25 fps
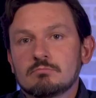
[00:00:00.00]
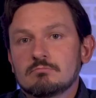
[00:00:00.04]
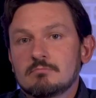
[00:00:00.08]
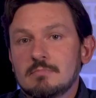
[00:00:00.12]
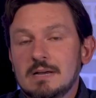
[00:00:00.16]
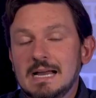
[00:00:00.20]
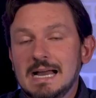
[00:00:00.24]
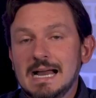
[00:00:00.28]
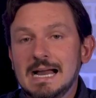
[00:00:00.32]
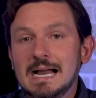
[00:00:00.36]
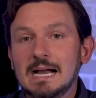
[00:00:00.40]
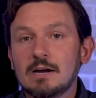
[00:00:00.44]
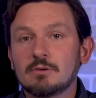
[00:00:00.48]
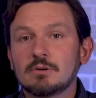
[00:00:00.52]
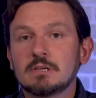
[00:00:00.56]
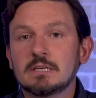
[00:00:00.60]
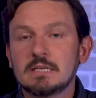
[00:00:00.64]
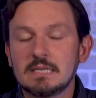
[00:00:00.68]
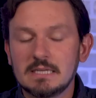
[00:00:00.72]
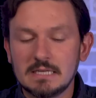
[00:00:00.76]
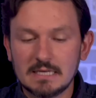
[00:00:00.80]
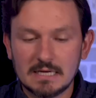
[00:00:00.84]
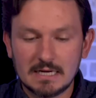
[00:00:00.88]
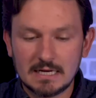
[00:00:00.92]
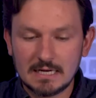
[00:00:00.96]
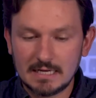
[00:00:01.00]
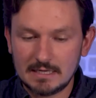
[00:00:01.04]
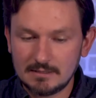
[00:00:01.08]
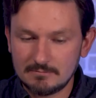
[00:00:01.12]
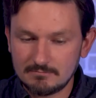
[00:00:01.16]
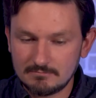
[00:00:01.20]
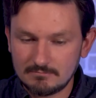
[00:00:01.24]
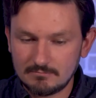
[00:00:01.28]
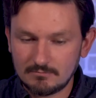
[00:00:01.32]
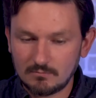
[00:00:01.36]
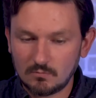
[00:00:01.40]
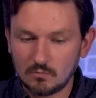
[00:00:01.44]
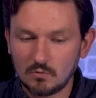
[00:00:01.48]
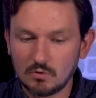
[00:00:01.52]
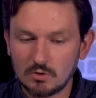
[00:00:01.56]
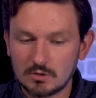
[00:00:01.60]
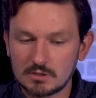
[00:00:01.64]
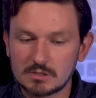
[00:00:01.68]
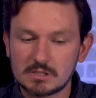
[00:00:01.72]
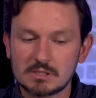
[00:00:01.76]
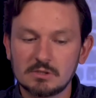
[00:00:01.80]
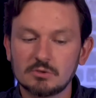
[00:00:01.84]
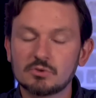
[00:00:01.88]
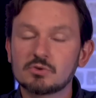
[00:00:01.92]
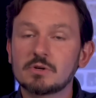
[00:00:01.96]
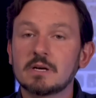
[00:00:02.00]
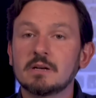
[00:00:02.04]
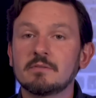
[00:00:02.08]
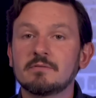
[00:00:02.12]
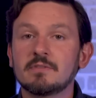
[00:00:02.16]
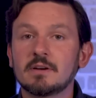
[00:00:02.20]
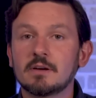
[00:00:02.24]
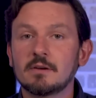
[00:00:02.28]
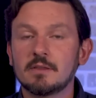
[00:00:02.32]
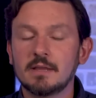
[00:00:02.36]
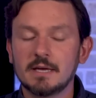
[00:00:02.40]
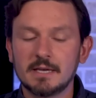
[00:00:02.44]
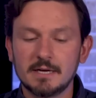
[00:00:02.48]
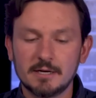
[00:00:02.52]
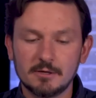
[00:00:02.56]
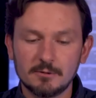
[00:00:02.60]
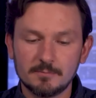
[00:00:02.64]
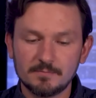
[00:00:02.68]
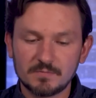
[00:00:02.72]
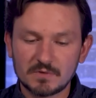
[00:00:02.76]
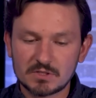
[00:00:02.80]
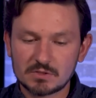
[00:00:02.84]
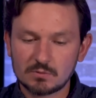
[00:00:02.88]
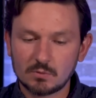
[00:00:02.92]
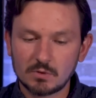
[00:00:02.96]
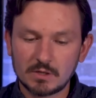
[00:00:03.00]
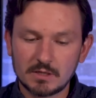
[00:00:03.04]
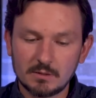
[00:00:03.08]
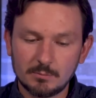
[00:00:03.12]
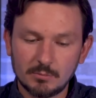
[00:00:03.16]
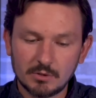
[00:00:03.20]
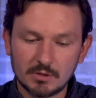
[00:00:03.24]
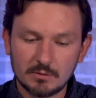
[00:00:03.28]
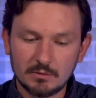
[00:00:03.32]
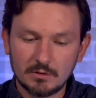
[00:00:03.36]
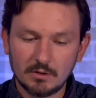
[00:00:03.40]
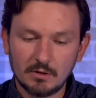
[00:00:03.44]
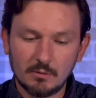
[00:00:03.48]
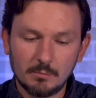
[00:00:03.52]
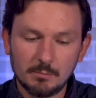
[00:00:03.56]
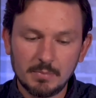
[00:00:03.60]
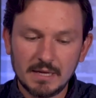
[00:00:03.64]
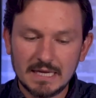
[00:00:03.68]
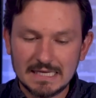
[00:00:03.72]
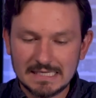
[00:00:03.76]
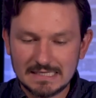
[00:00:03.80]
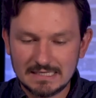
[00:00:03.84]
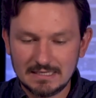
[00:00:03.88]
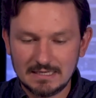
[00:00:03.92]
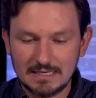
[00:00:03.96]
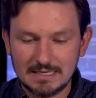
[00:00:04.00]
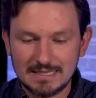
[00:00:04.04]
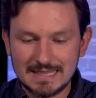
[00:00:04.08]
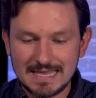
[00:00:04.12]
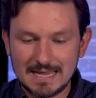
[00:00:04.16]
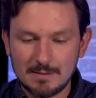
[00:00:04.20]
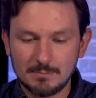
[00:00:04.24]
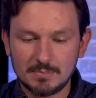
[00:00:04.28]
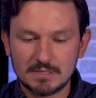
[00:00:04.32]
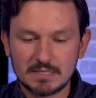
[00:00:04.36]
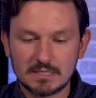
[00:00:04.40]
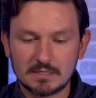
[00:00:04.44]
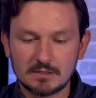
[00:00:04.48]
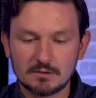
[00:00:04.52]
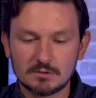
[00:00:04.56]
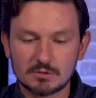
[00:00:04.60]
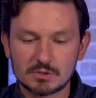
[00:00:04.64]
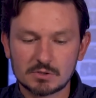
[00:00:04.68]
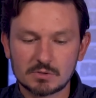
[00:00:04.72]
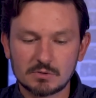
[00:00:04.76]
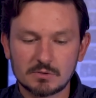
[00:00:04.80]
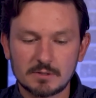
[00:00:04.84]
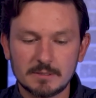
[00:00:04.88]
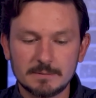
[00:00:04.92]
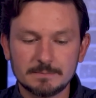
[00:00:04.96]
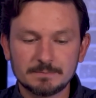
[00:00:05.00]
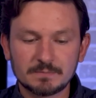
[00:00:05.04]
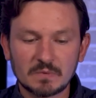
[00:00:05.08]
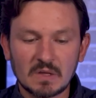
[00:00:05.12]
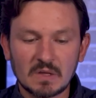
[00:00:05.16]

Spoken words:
how did he die? We're still trying to figure that out. So we're going to put a little pin in that particular story.